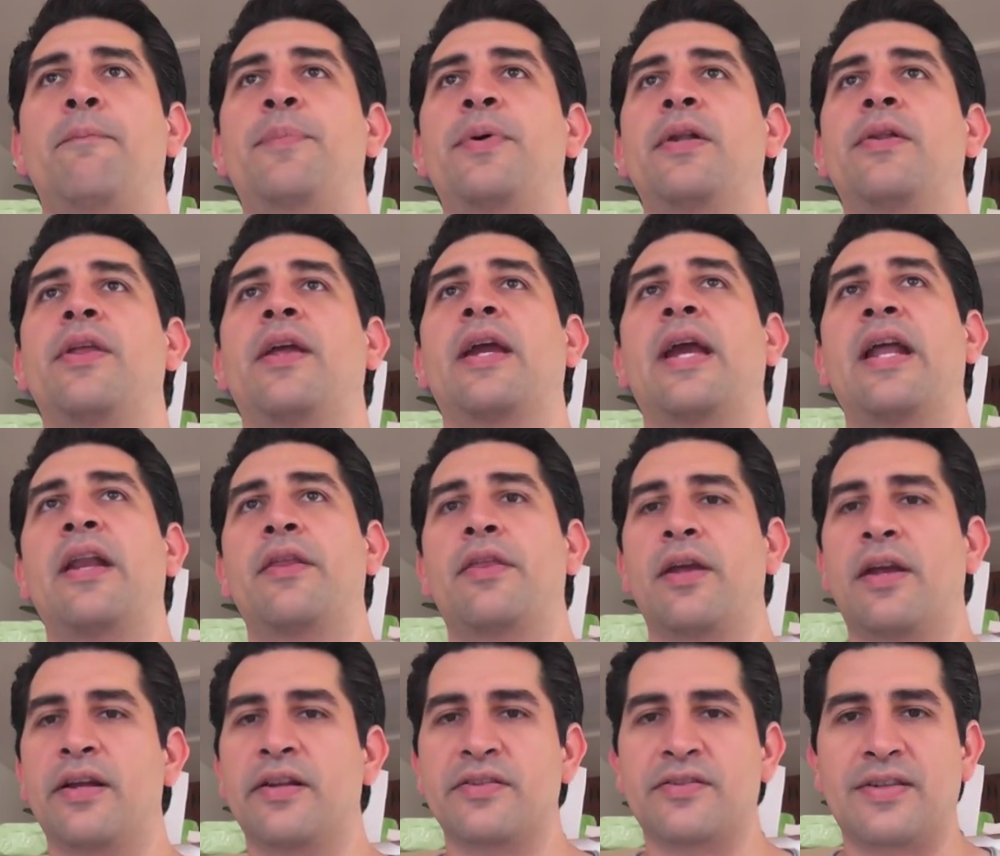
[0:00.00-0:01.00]
building
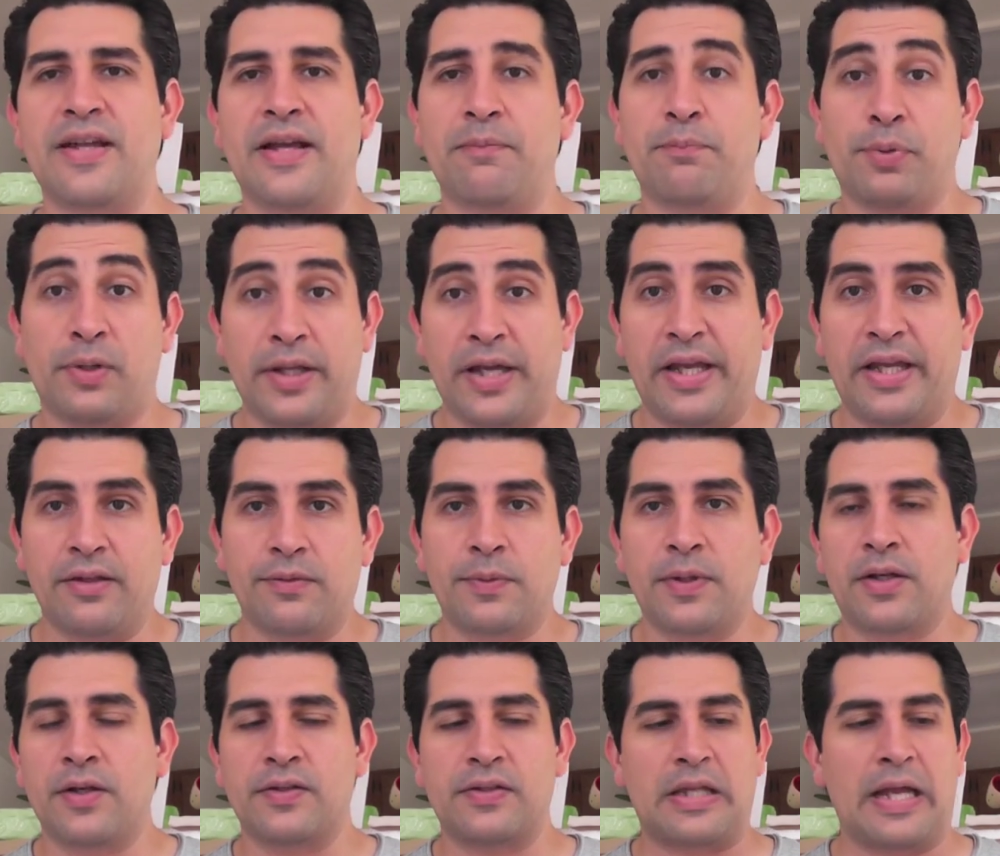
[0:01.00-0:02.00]
anything else than planes,
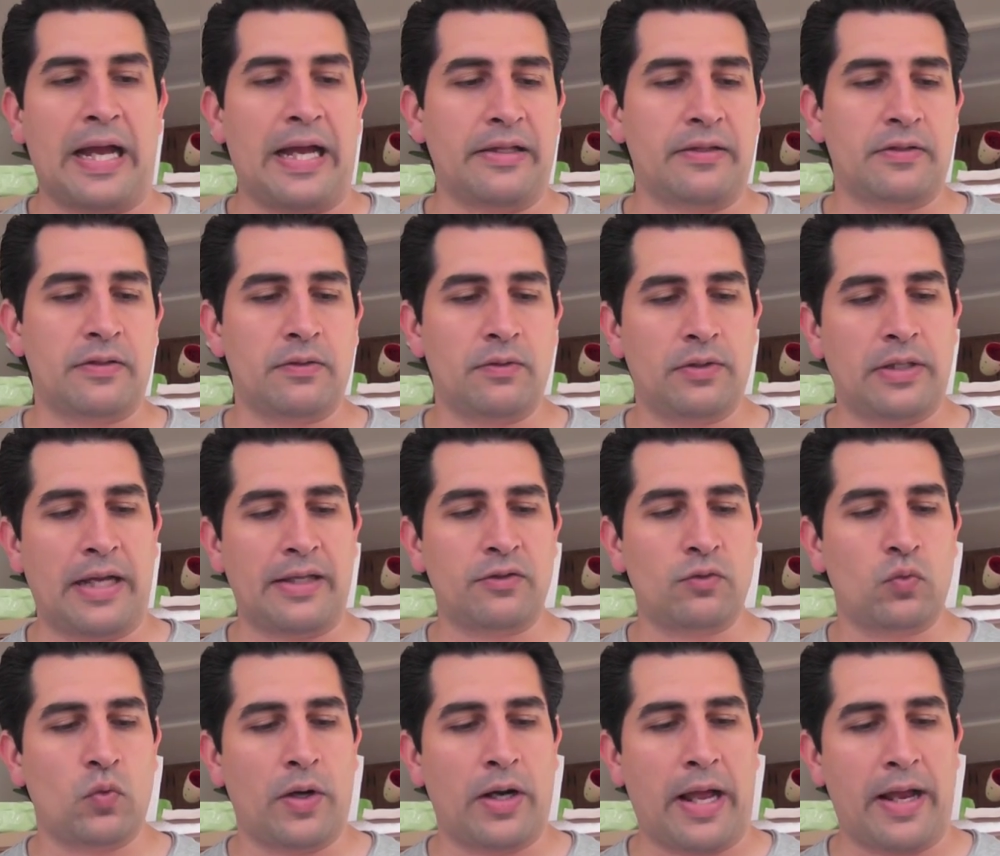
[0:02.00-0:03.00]
because
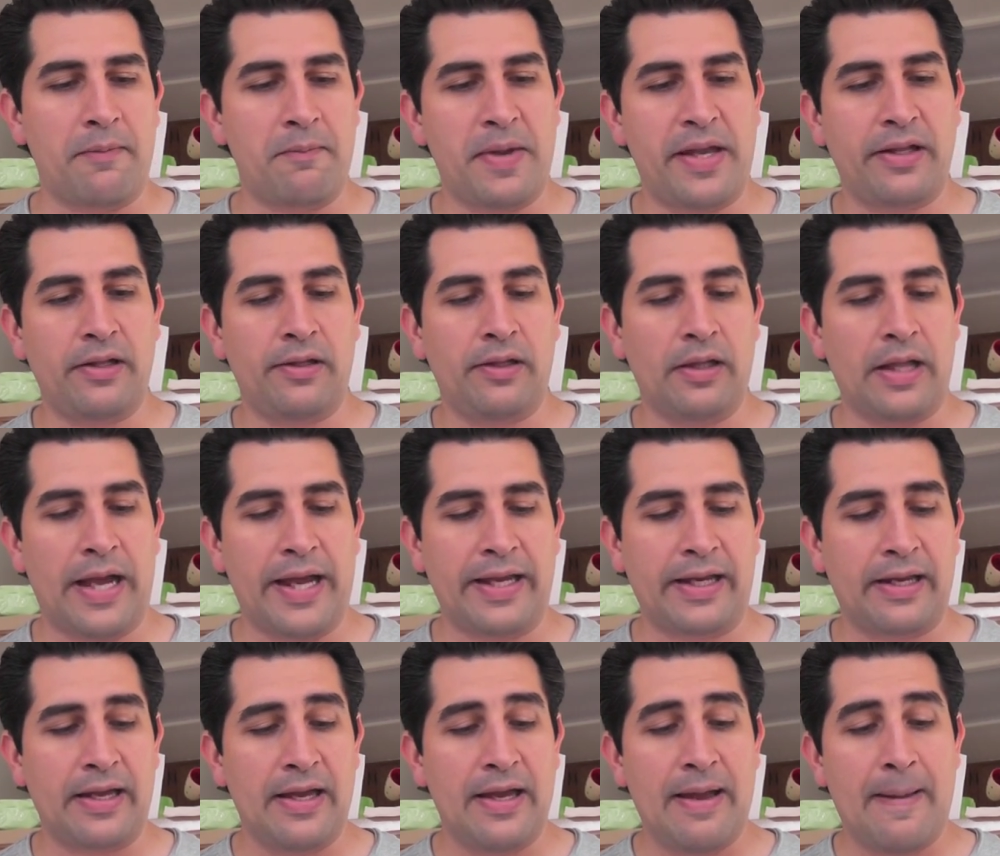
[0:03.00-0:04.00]
that's what I mainly
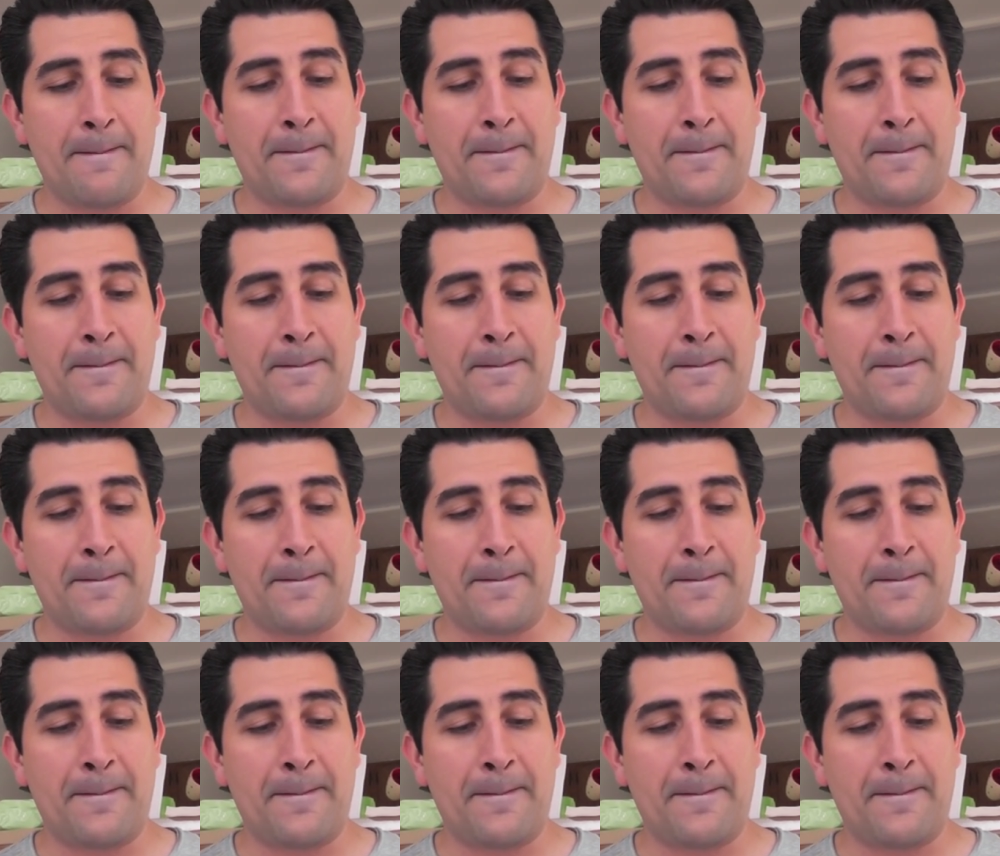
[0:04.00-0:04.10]
like.